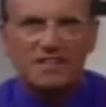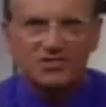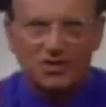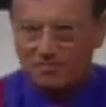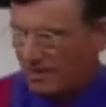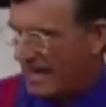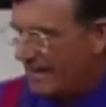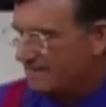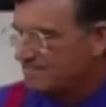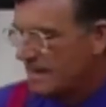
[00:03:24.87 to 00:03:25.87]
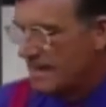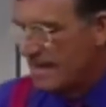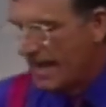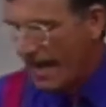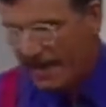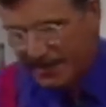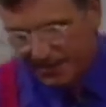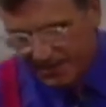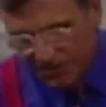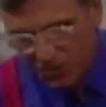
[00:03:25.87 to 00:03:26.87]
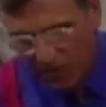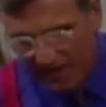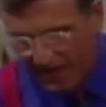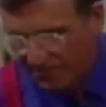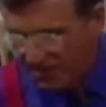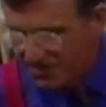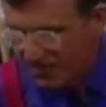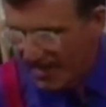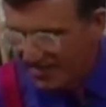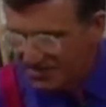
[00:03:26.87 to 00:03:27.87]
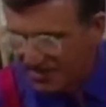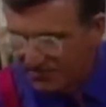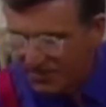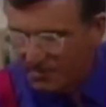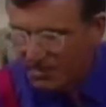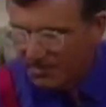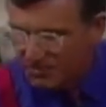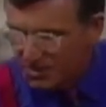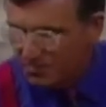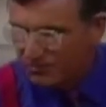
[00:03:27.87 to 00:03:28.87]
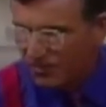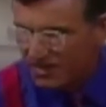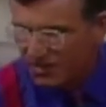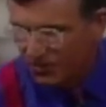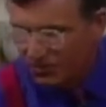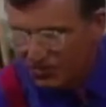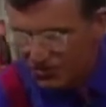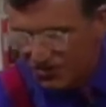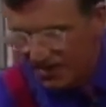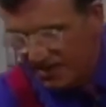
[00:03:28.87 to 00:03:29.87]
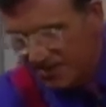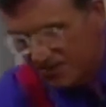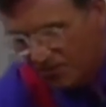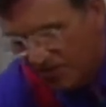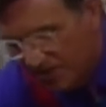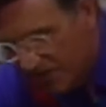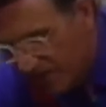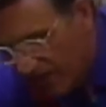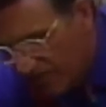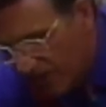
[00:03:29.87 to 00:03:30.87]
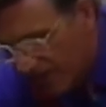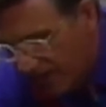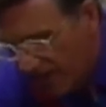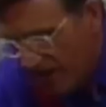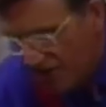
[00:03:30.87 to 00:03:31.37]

being sort of bland. And this one, I'm going to add the same thing, but just before I do, you see this? You see that I've got here